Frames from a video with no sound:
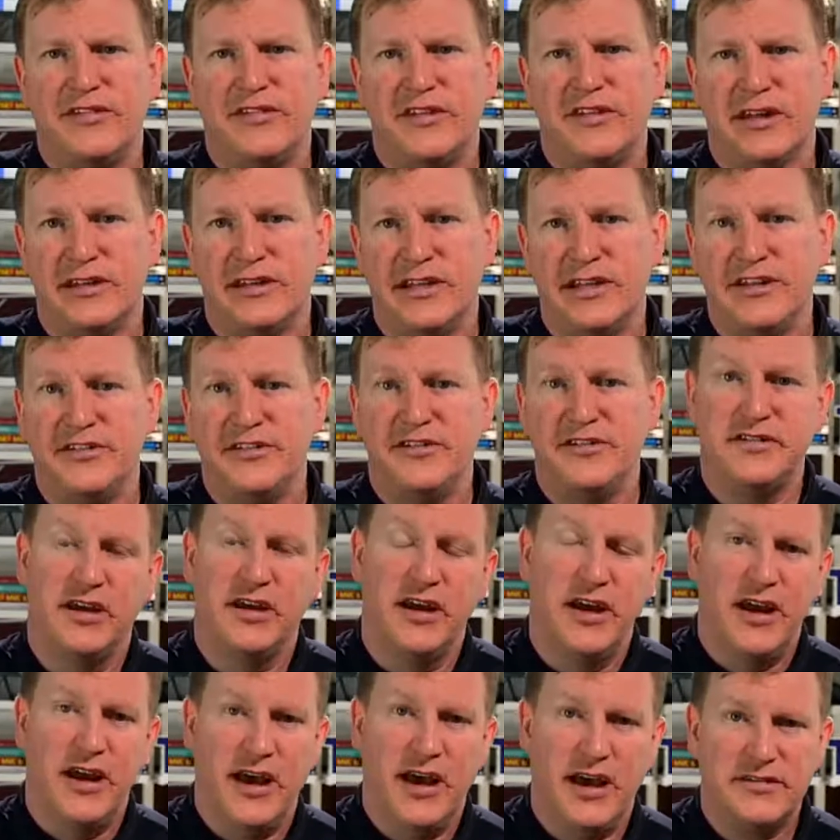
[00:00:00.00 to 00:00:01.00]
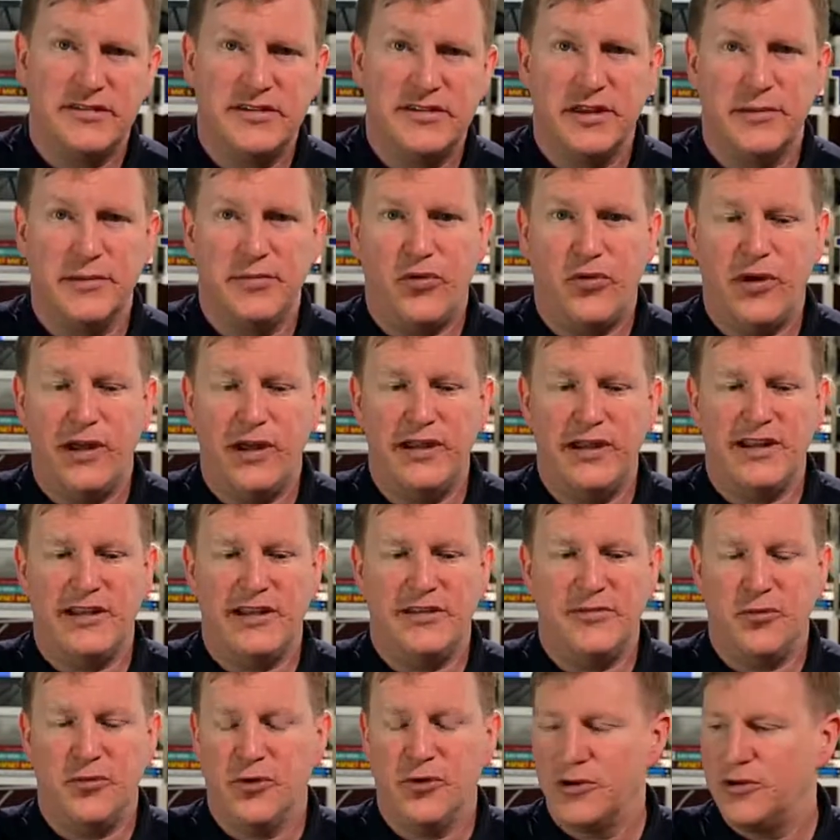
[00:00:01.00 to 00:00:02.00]
at least as of the point that
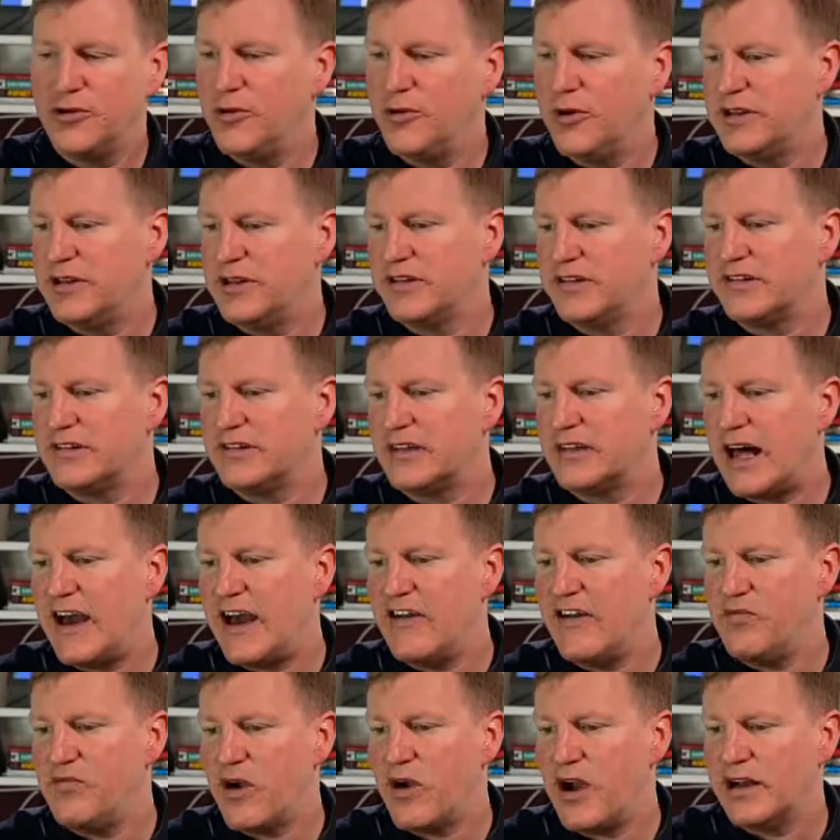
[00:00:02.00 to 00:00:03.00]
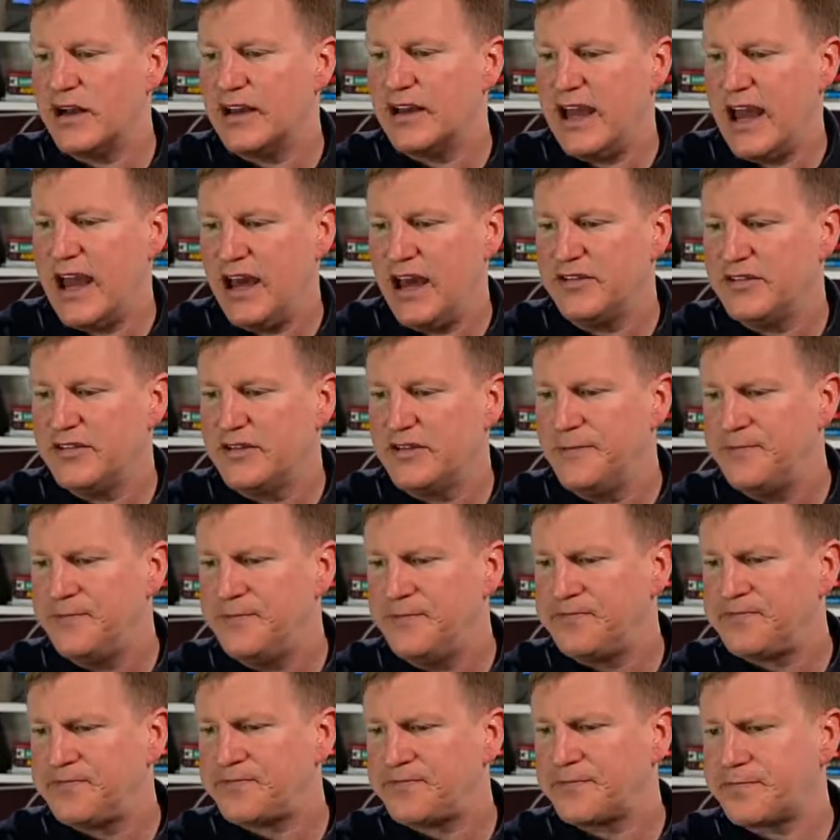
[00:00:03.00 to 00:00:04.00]
we're doing this live broadcast.
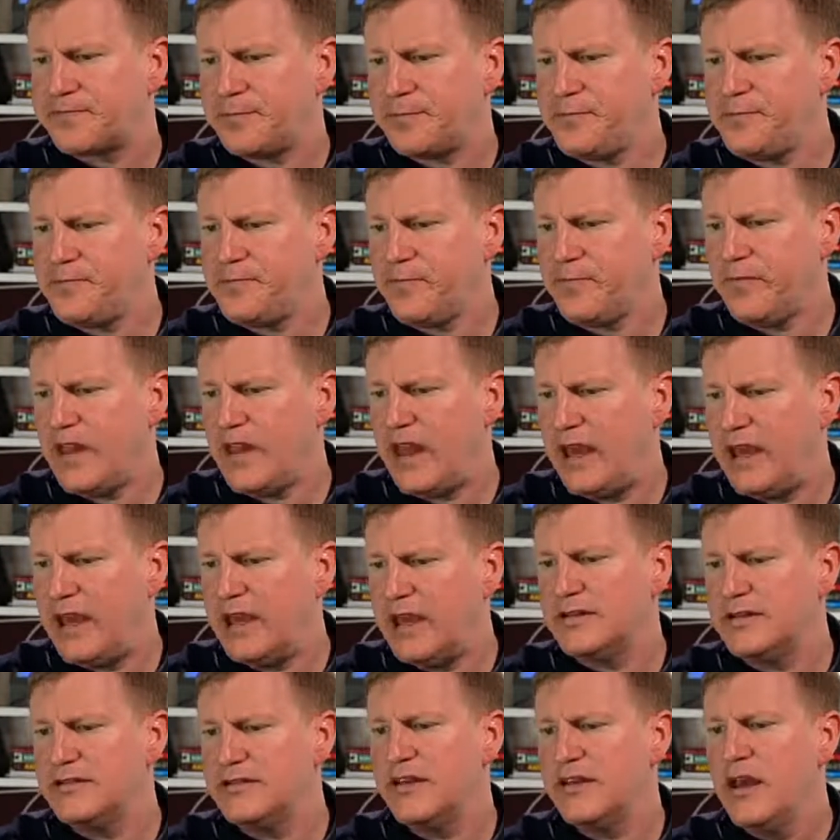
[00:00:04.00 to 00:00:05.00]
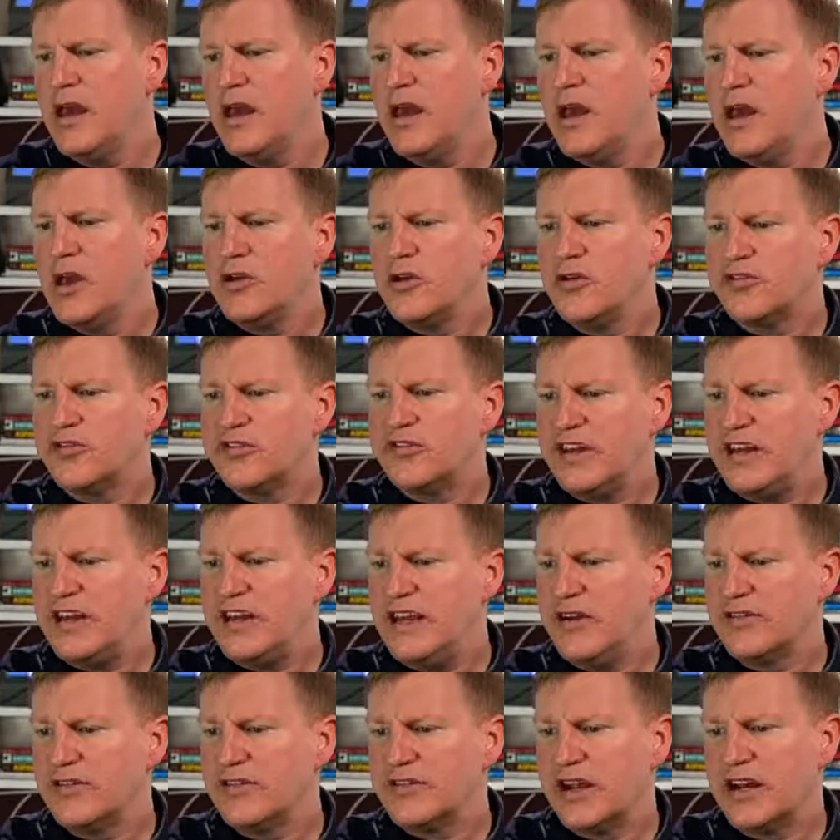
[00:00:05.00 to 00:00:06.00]
And you'll see
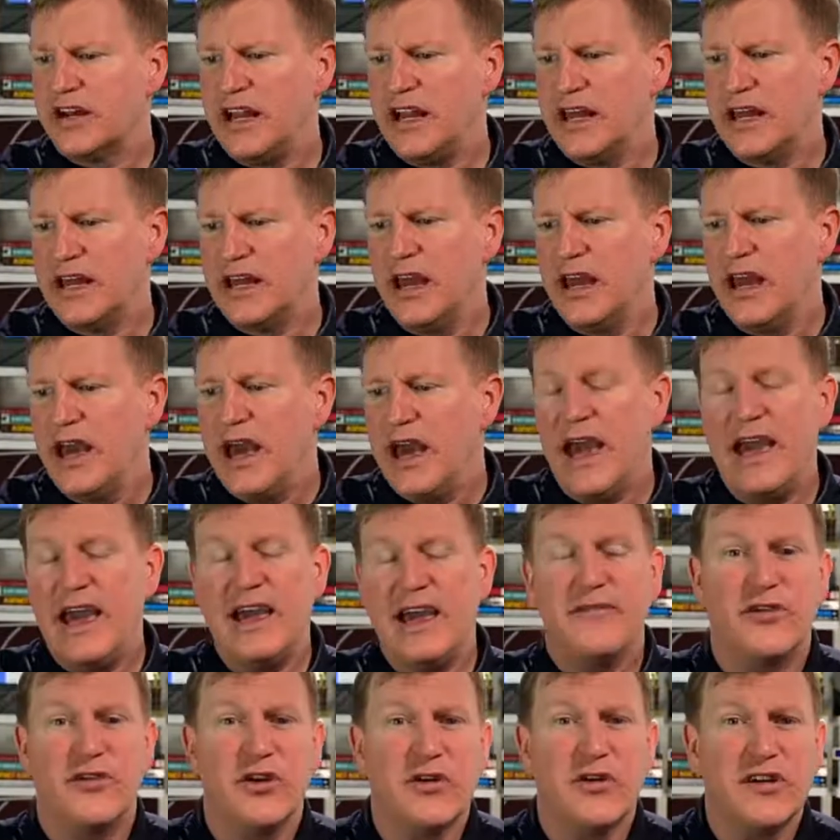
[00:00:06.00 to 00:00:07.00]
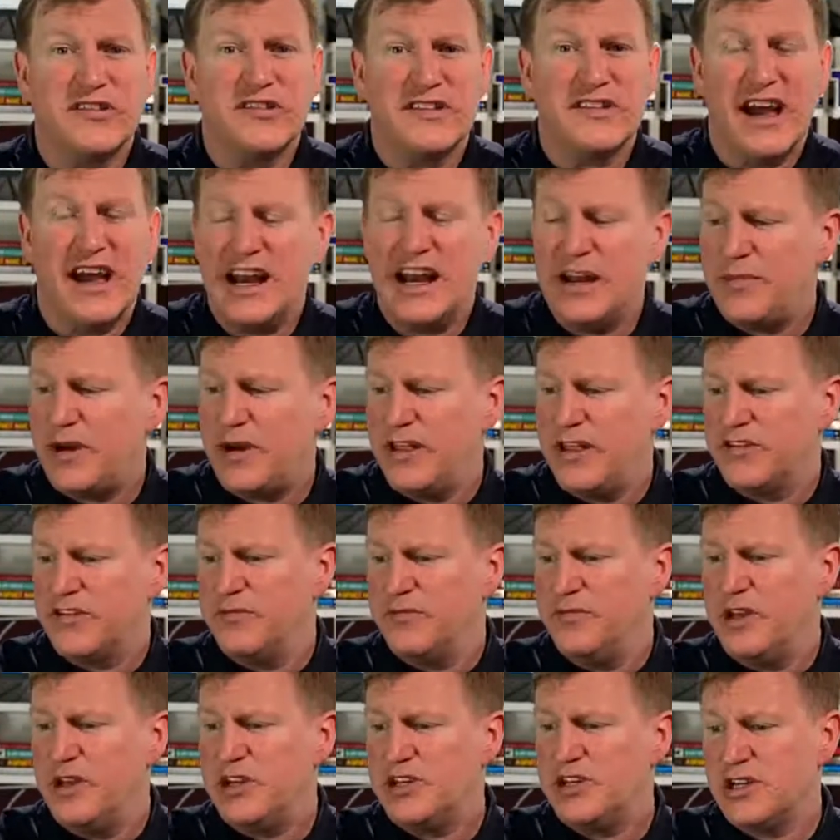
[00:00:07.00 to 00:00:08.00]
here, it's kind of like, hey, if you're excited by this
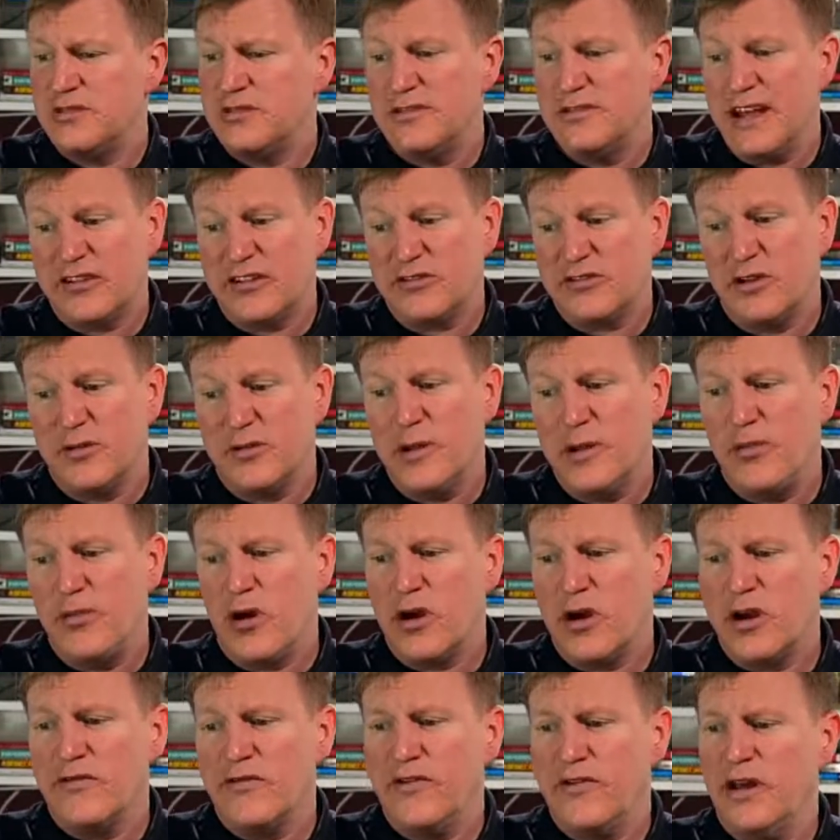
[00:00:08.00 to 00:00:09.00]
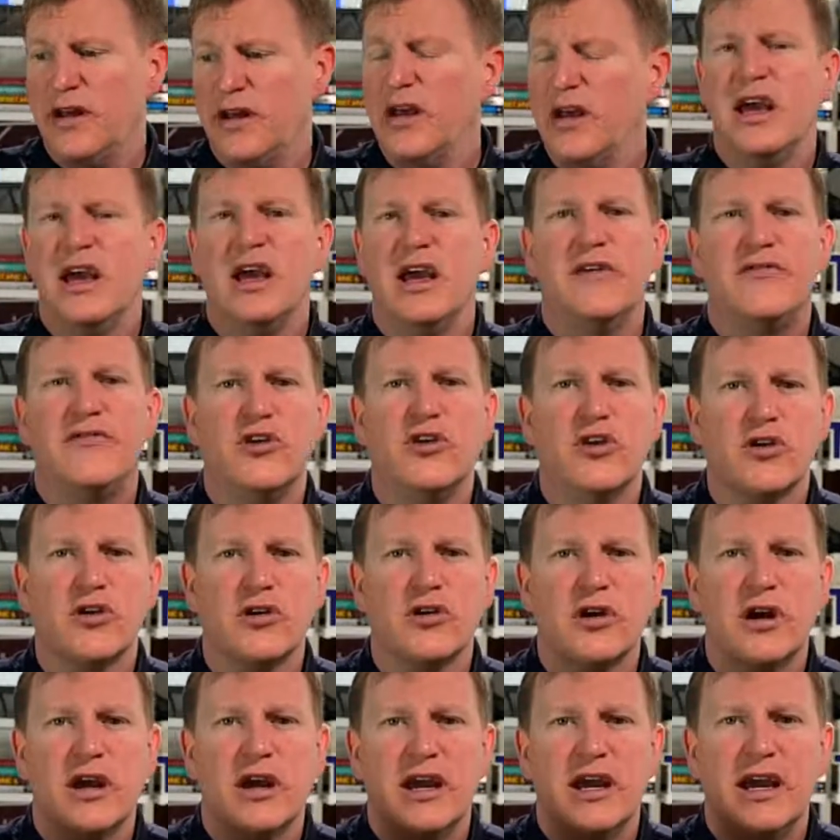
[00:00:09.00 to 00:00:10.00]
mission, that's going to be part of it. If
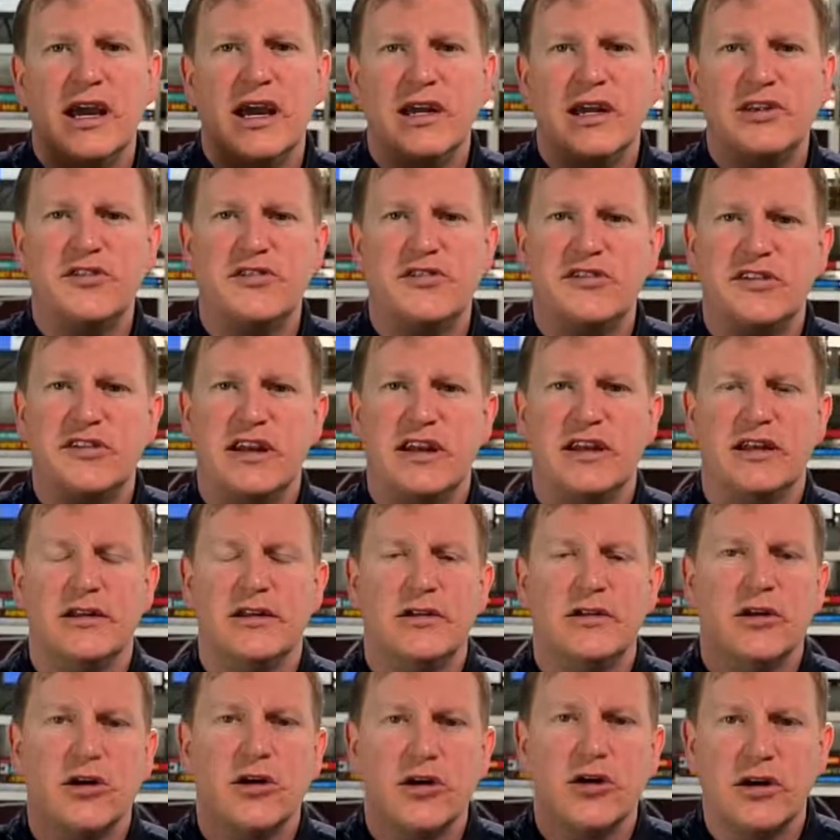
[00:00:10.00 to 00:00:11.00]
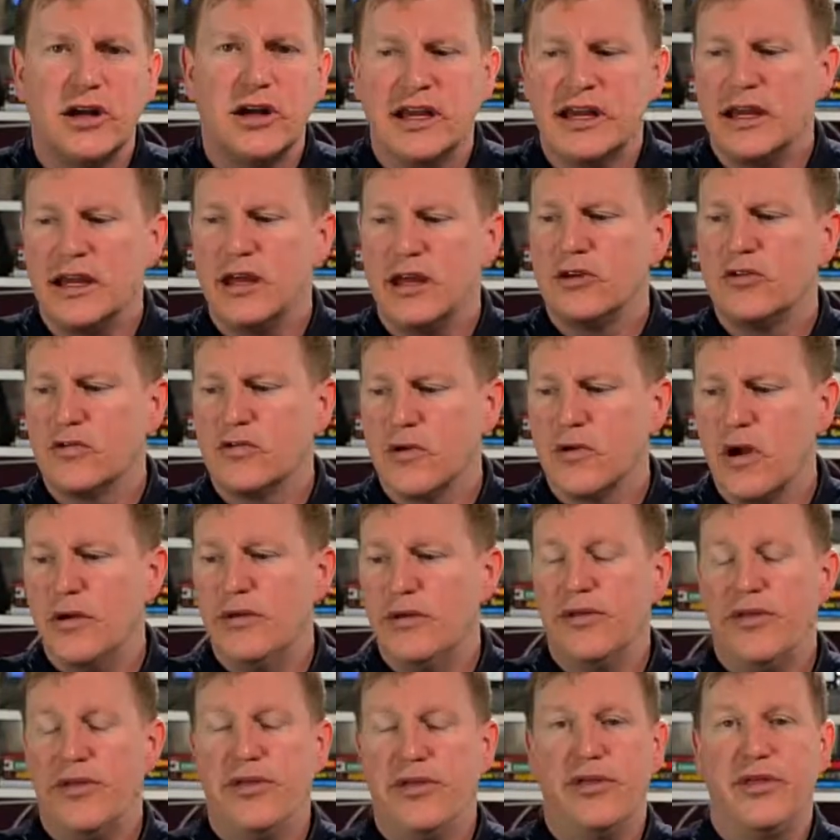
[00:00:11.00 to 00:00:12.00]
you're interested in learning and
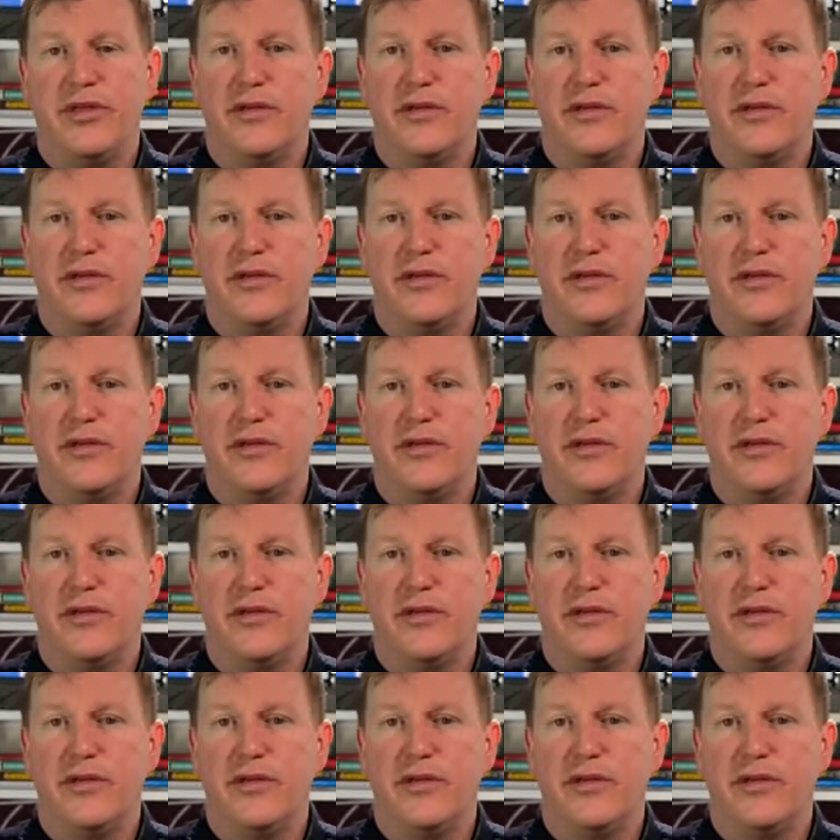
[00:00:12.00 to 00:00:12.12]
growth,